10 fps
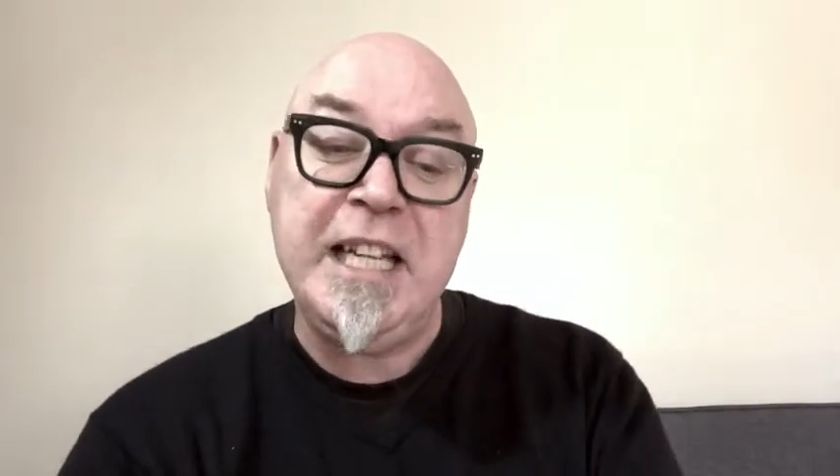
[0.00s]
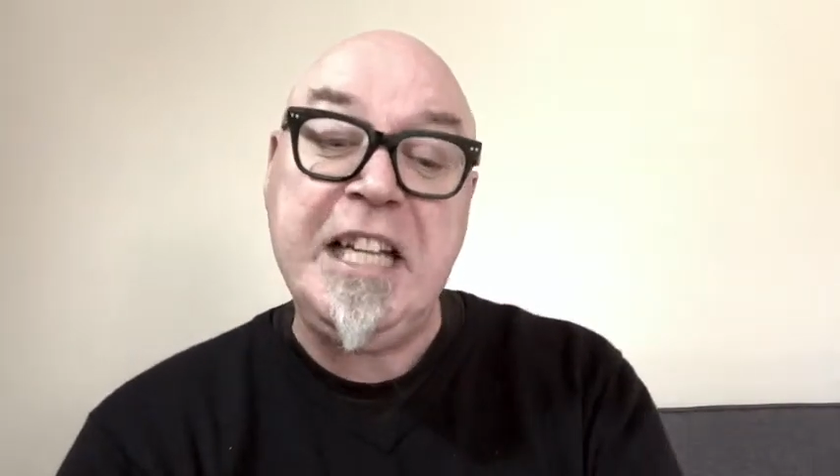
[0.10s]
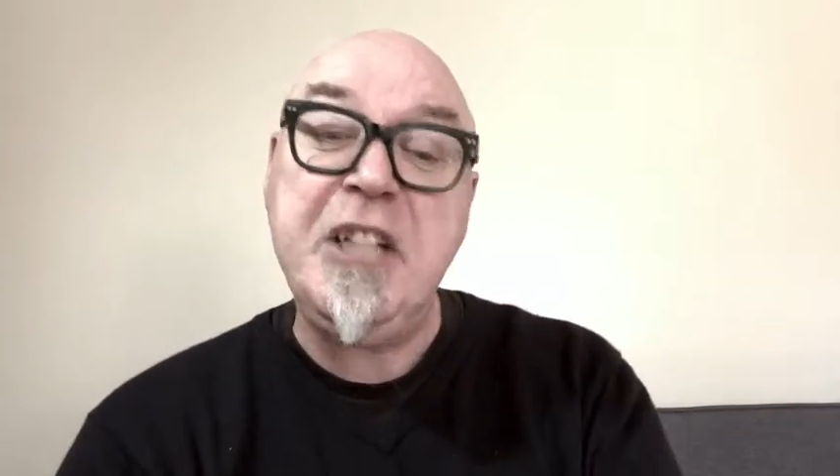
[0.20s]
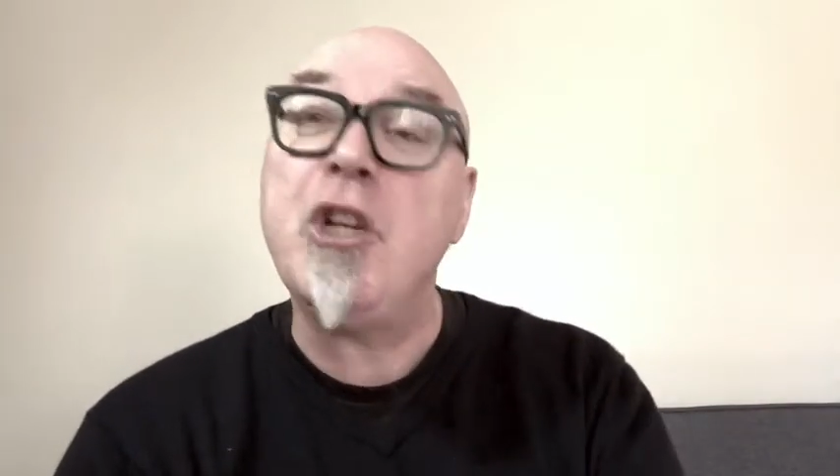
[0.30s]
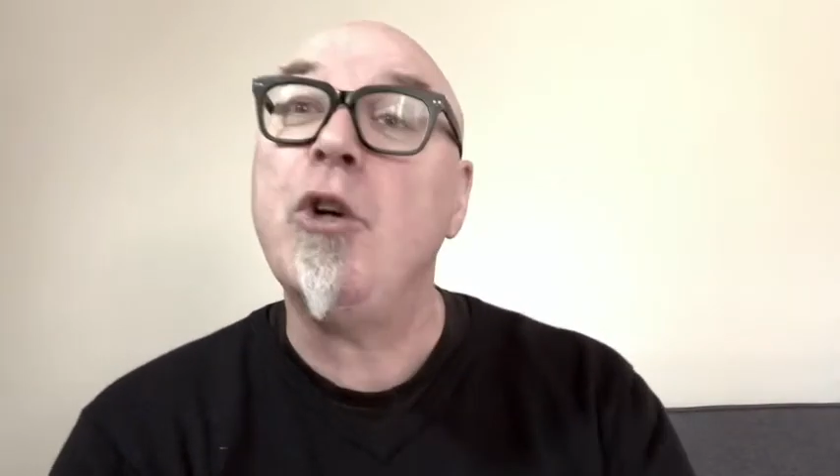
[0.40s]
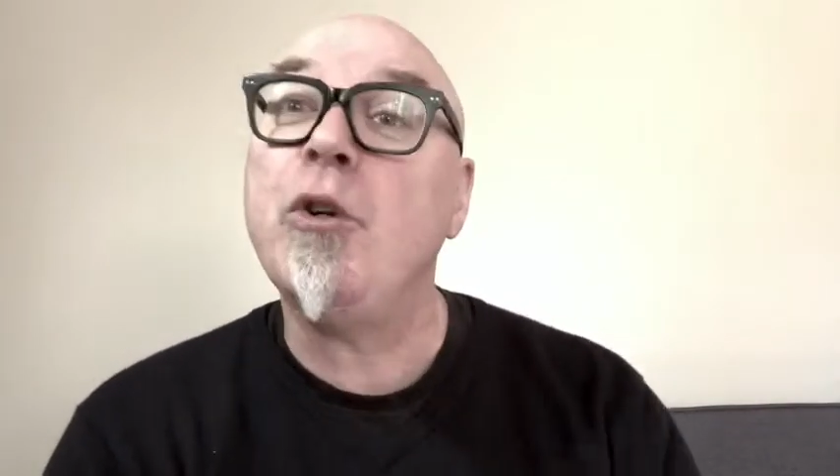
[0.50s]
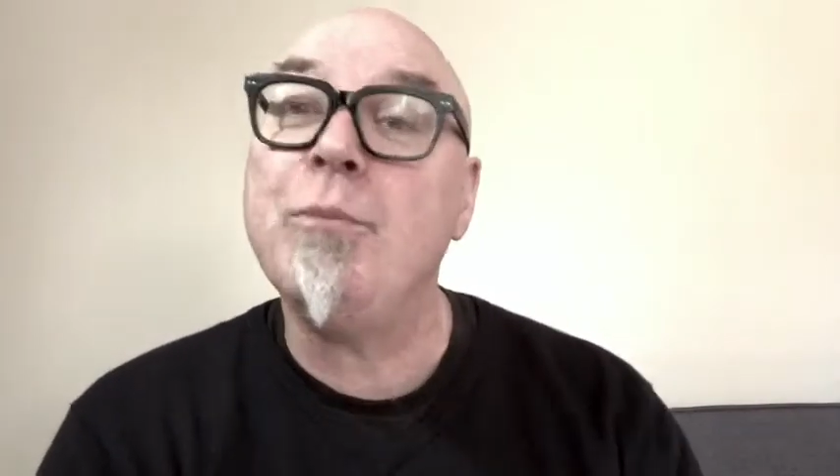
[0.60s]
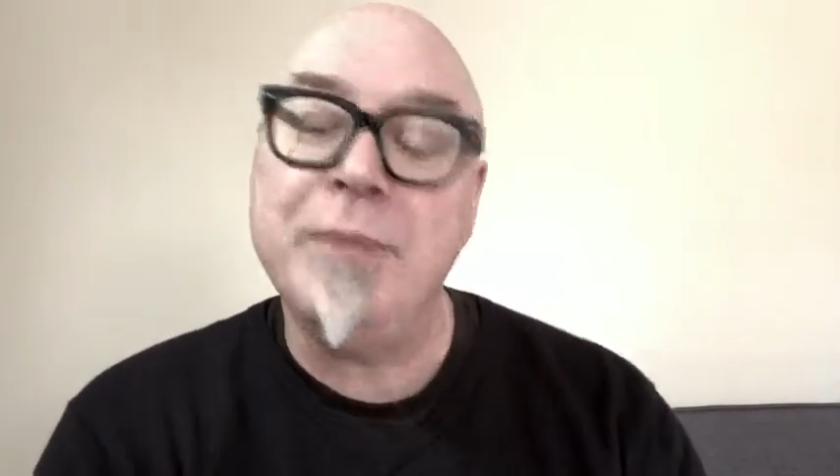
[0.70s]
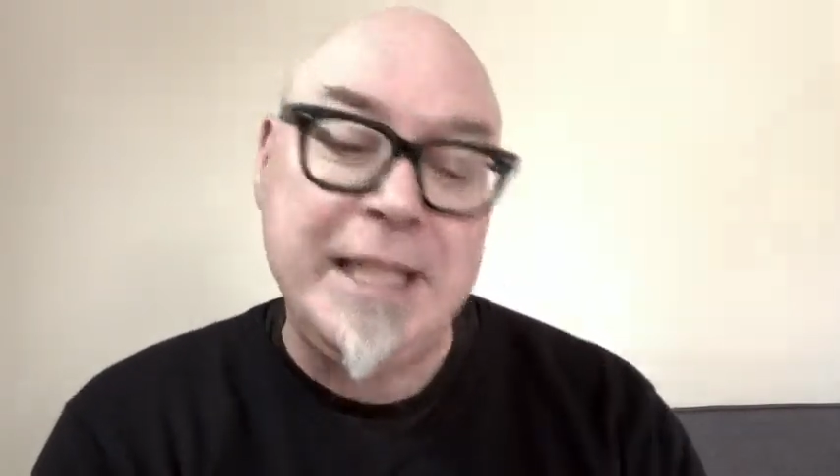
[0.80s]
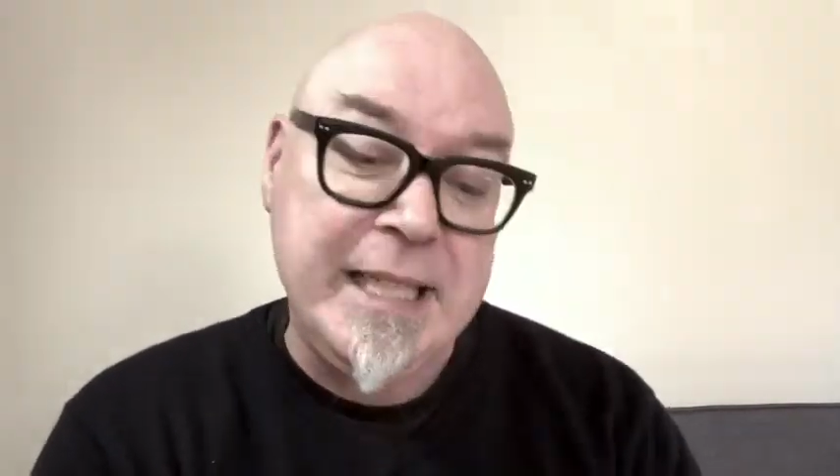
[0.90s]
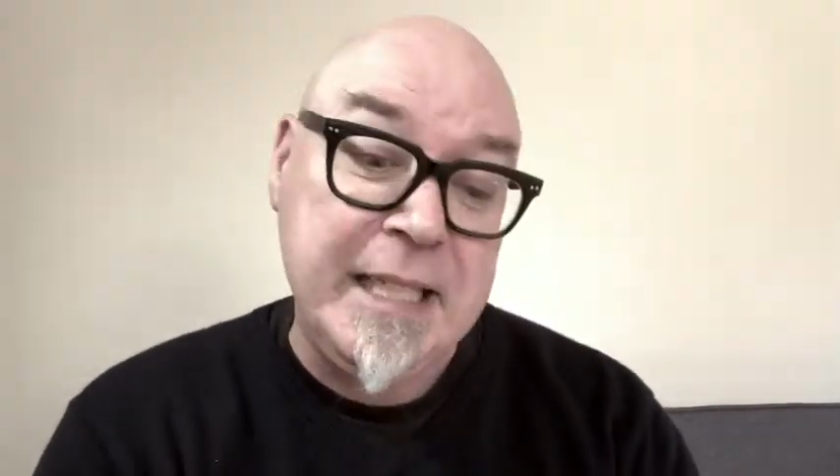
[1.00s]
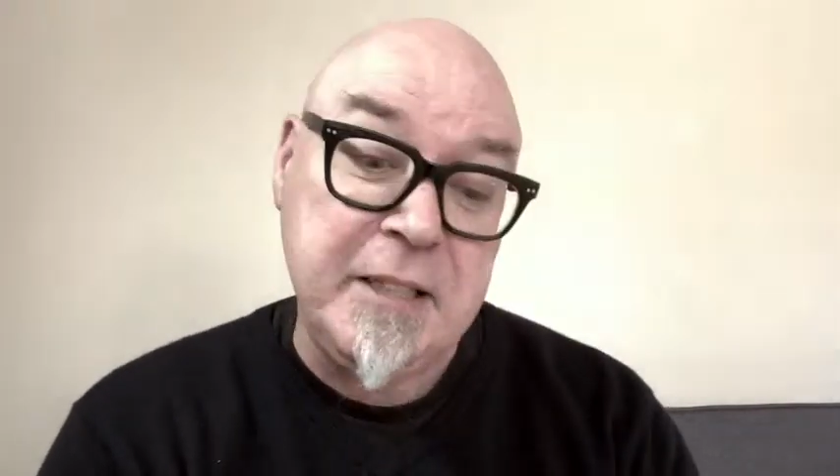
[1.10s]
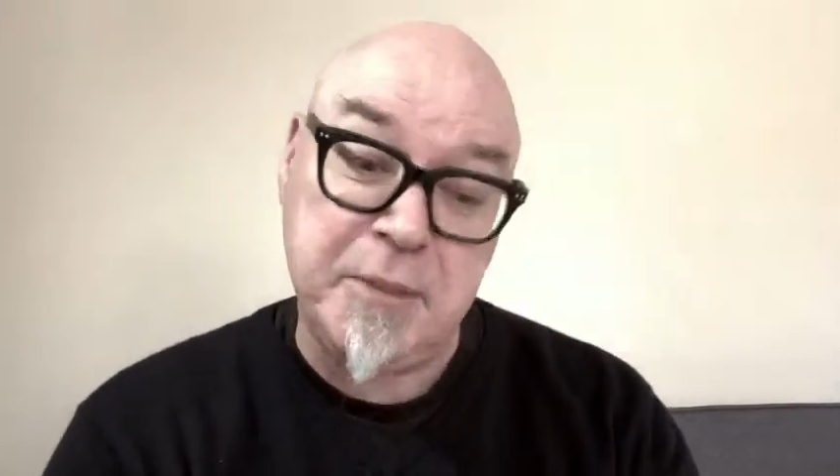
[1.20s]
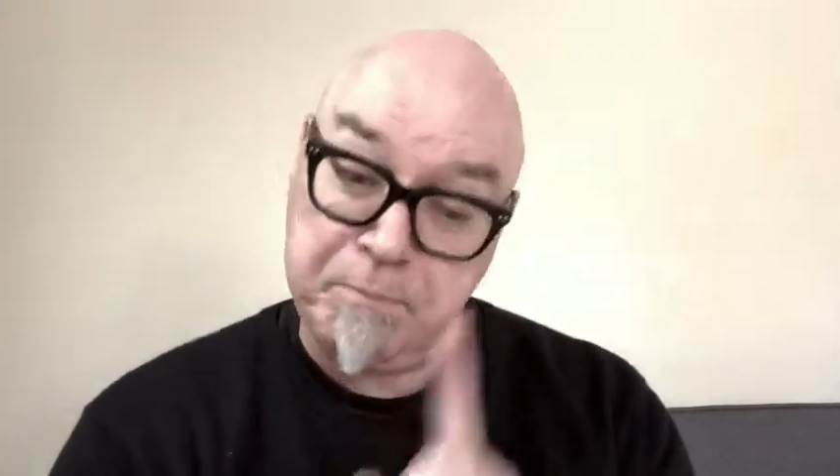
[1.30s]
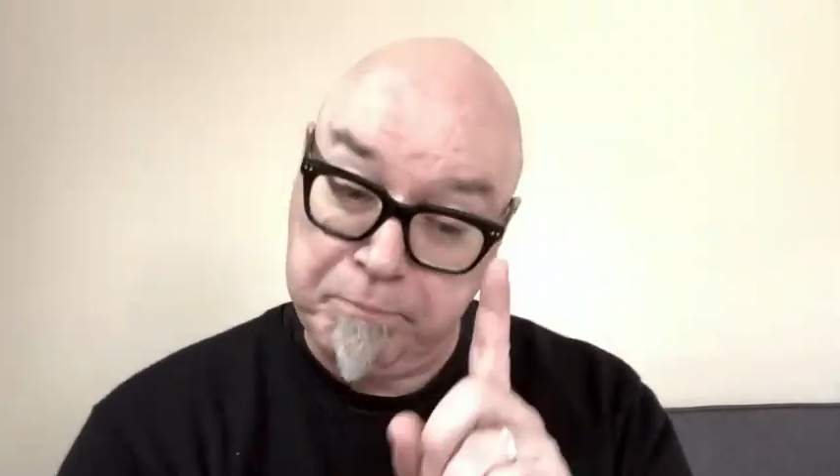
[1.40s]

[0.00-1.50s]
internal meetings,